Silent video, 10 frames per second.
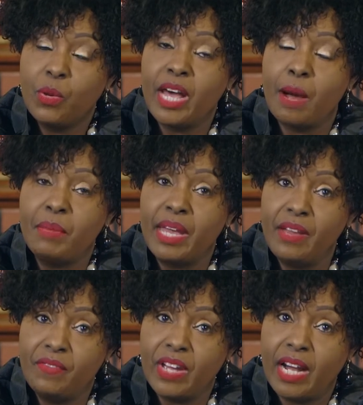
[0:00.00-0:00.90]
with her
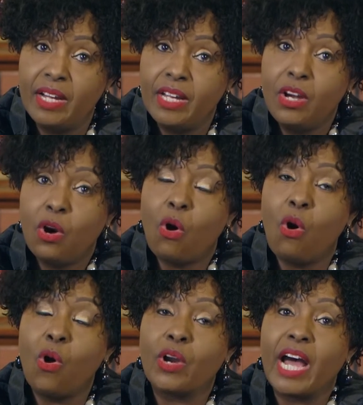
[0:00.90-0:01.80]
behavior,
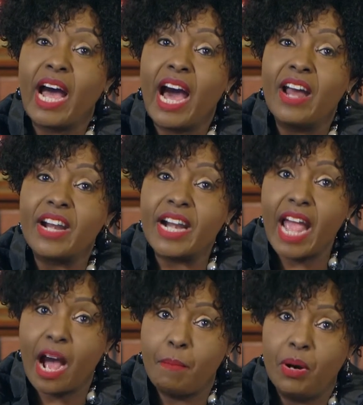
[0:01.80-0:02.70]
or a
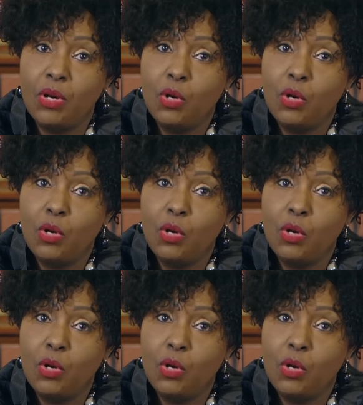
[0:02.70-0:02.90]
Rahab